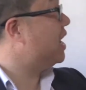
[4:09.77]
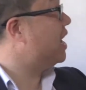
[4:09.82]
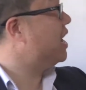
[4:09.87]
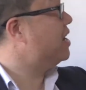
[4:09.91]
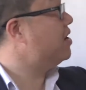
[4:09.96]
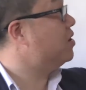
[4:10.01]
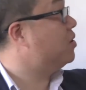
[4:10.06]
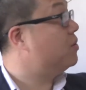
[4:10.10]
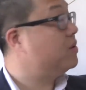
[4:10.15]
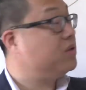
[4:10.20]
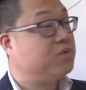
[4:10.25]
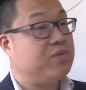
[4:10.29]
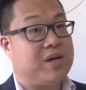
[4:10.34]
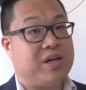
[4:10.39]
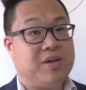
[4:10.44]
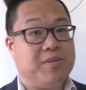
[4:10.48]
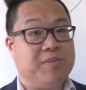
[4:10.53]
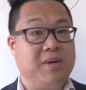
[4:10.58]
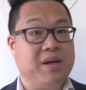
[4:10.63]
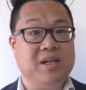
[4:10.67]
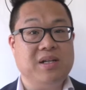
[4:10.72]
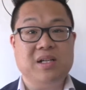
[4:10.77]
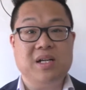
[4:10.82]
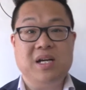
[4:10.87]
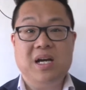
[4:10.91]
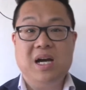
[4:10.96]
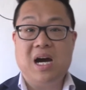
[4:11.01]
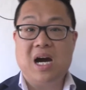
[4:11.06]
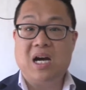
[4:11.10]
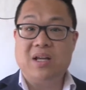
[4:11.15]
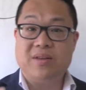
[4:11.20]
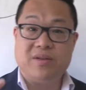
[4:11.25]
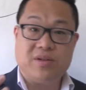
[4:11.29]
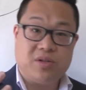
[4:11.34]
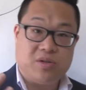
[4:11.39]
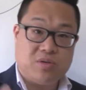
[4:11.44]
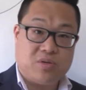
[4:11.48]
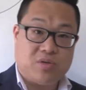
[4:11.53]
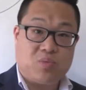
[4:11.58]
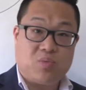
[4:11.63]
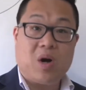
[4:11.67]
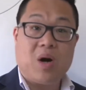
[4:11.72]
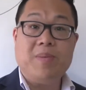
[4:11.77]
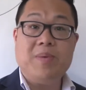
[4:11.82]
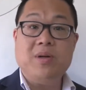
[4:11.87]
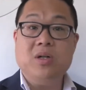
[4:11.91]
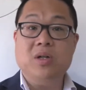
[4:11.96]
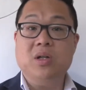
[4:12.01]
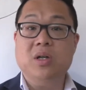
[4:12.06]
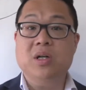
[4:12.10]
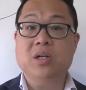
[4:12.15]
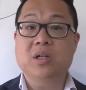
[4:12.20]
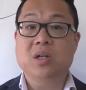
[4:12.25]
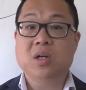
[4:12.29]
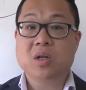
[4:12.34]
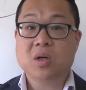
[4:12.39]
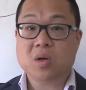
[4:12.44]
I always recommend either use Robinhood